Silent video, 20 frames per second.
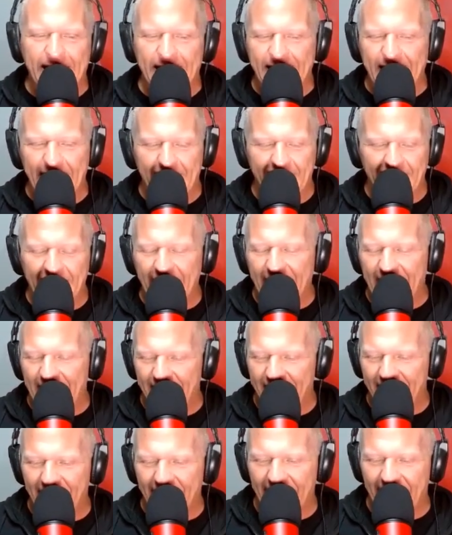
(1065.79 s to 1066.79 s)
I gotta, I
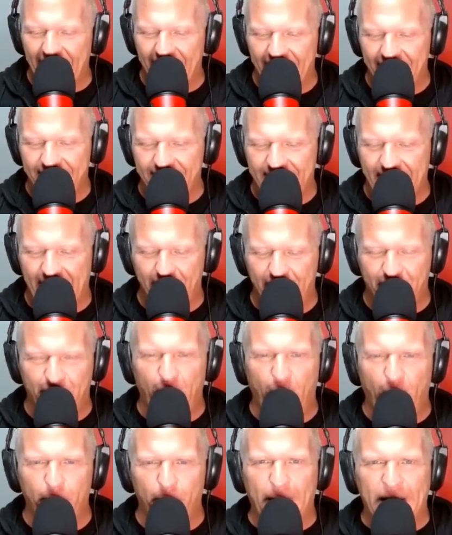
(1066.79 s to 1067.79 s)
gotta, I gotta
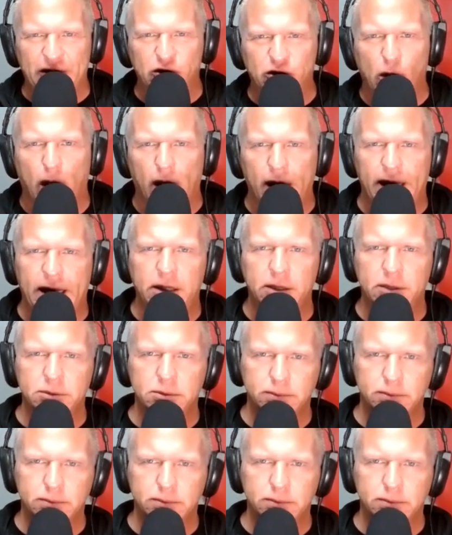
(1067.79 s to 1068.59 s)
tenfold my twenty.